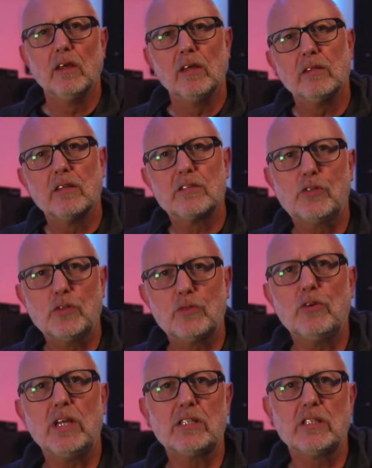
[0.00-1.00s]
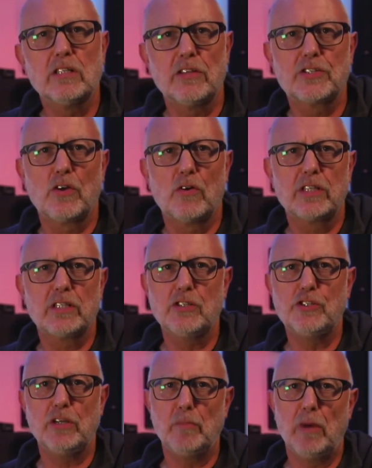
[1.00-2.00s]
There's a good reason that the song is in
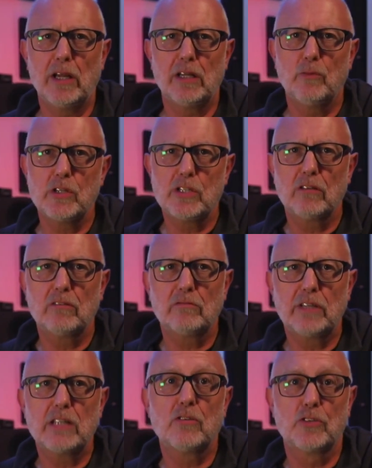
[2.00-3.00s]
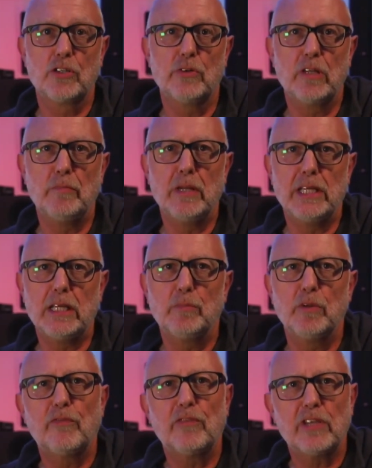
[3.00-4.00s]
G minor, which I'll get onto in a minute,
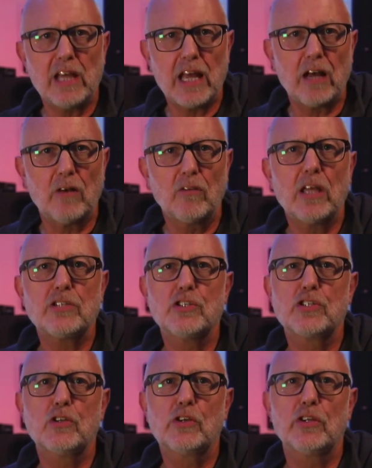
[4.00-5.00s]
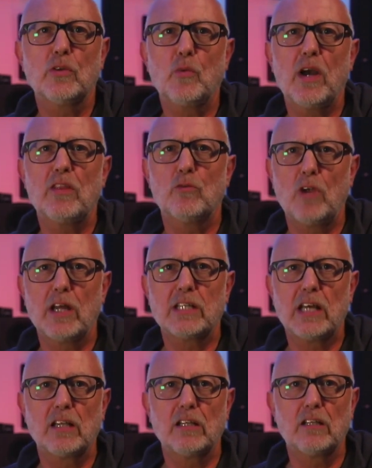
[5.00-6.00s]
but for now let's just look at the way the right
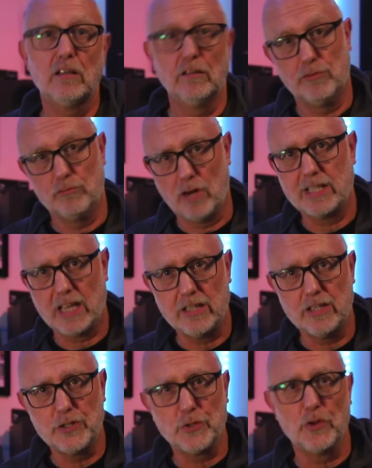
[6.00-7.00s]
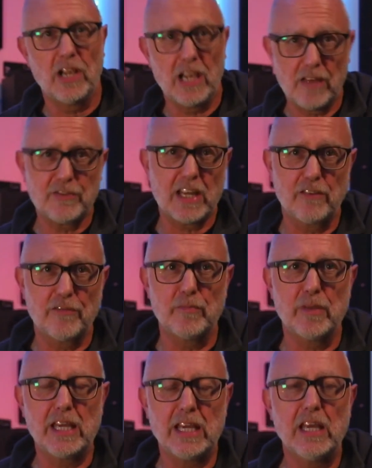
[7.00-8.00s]
hand for right-handers, or the left hand for
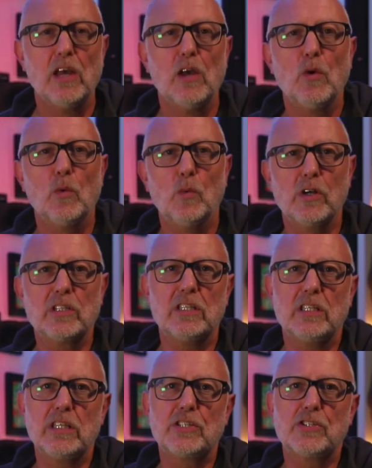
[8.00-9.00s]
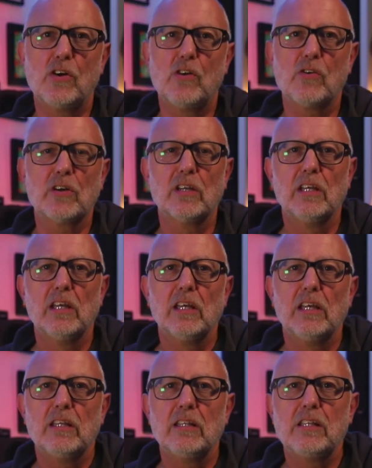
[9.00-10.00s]
me, works in this song.
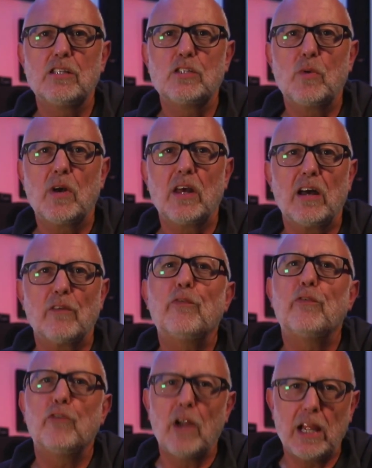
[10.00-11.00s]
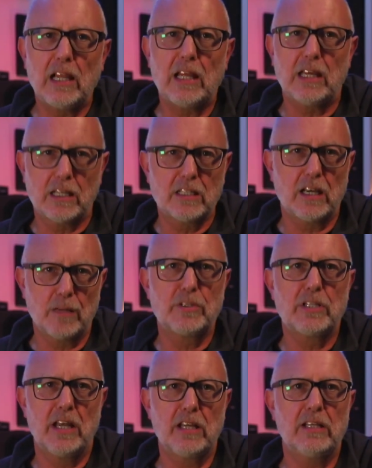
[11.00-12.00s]
This is where that frailing type
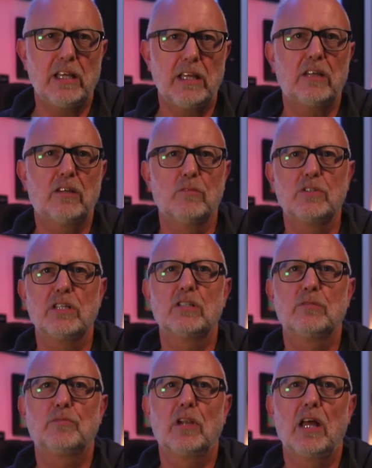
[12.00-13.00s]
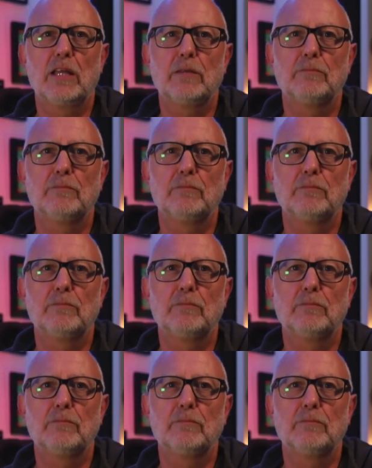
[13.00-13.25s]
technique comes into play.